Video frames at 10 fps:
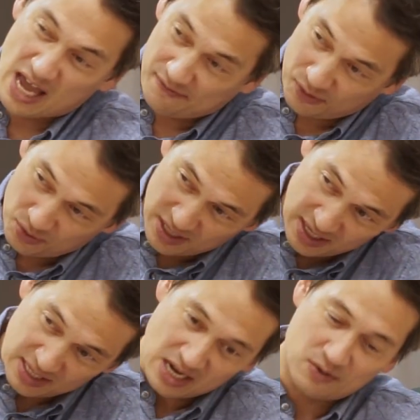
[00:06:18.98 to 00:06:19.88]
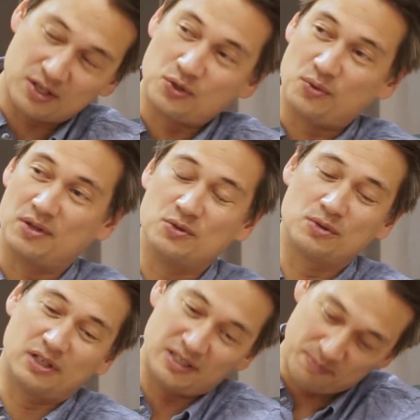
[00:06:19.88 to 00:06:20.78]
have to dig down into the
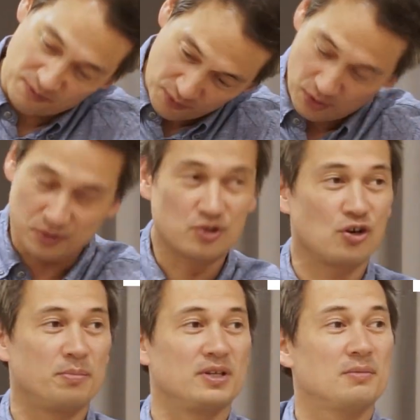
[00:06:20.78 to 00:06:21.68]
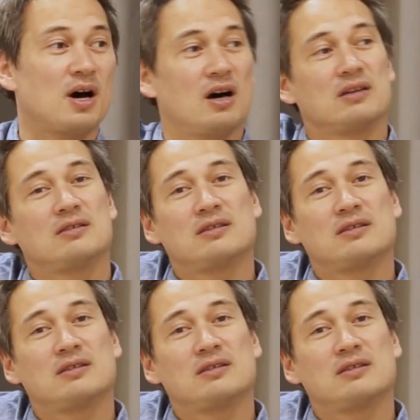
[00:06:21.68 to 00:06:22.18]
nucleus before you chop it apart.